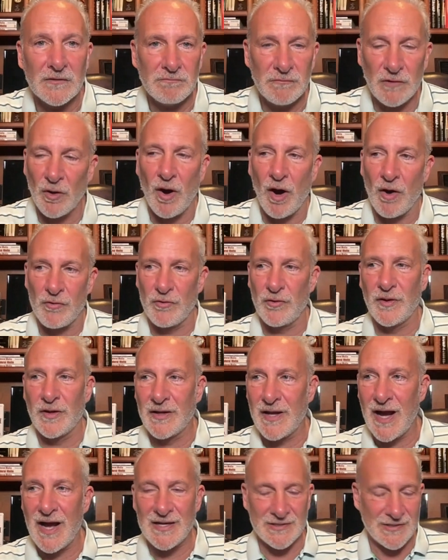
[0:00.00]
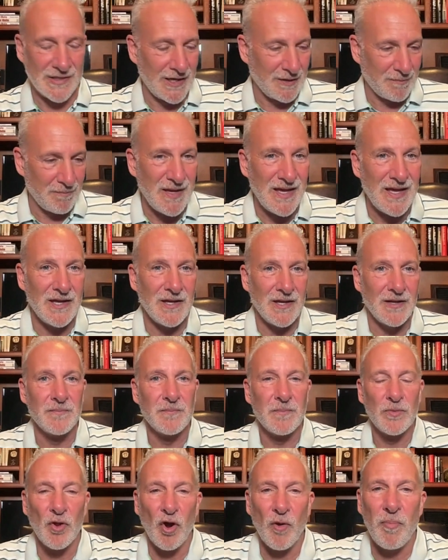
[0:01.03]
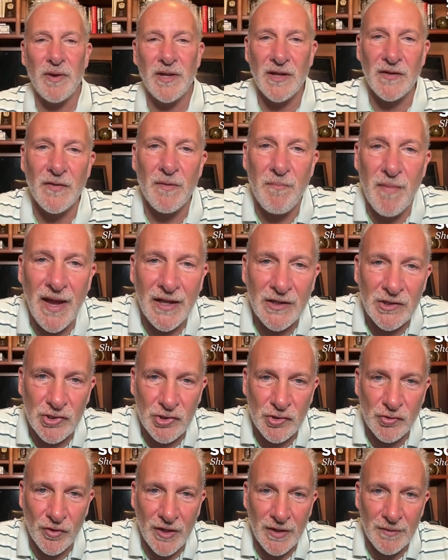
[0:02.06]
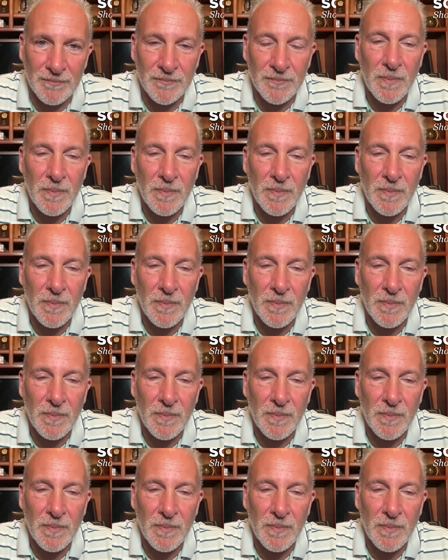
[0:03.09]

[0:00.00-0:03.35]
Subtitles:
other than guys like me, nobody in the mainstream